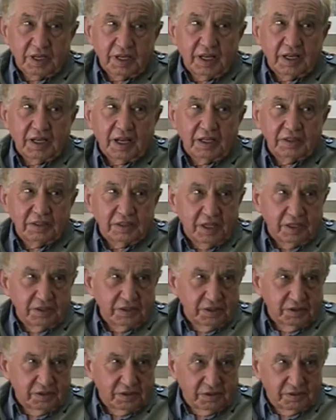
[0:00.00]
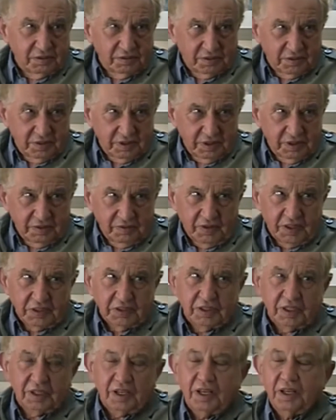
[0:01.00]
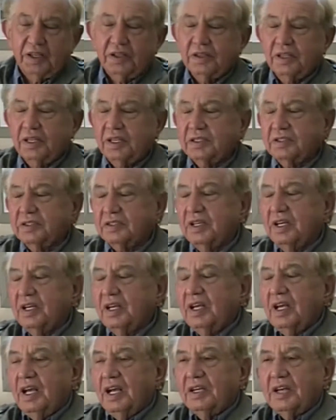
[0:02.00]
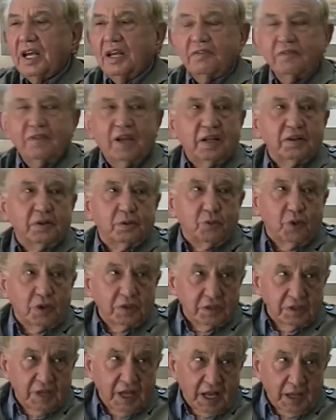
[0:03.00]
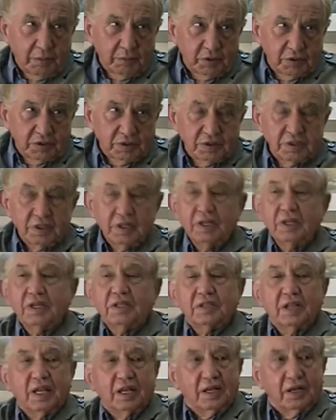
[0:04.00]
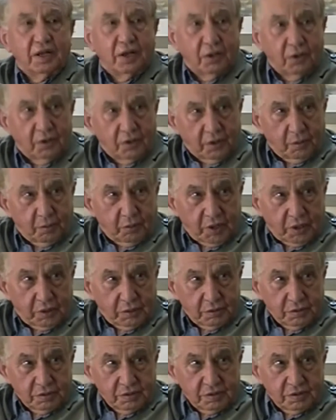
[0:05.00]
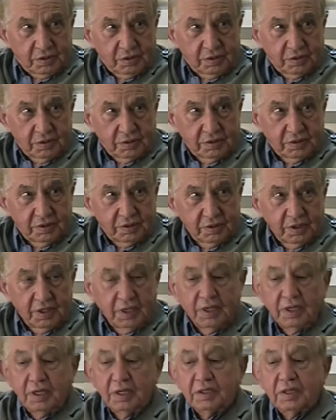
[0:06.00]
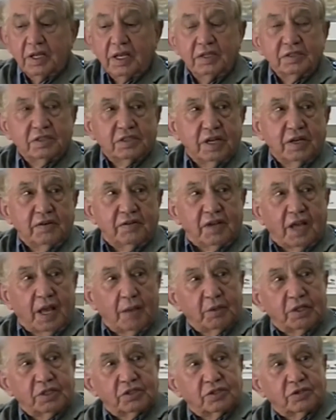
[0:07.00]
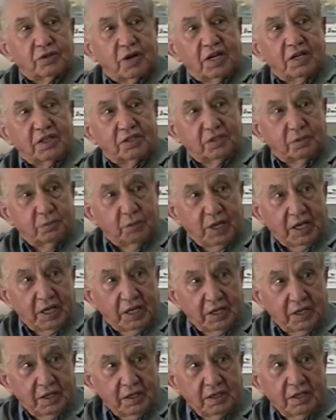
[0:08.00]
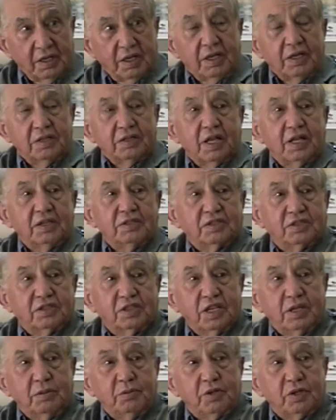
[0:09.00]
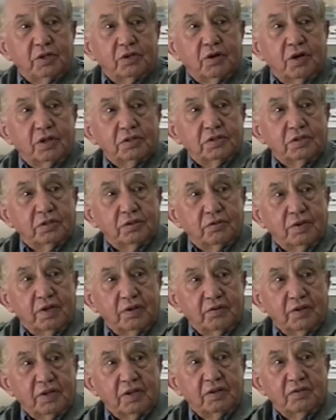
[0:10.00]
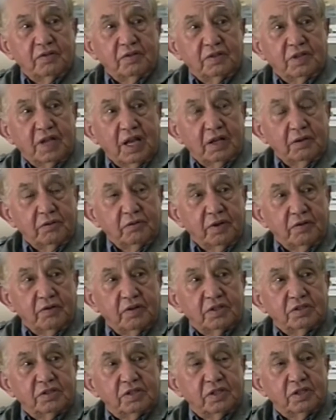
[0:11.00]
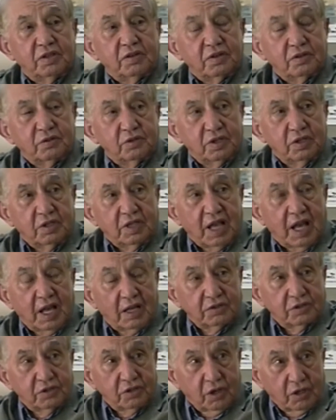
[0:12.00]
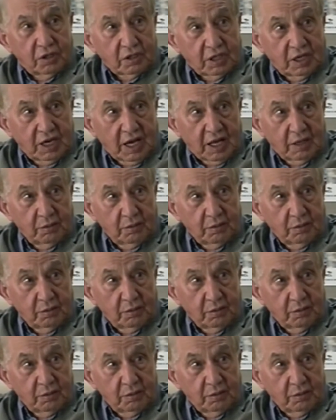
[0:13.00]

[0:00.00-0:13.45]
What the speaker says: Because I tended to investigate things, and I found that what had happened. They'd lowered the boat. They, instead of coming straight to me, they'd steamed across the river, downriver, to the Cows Yacht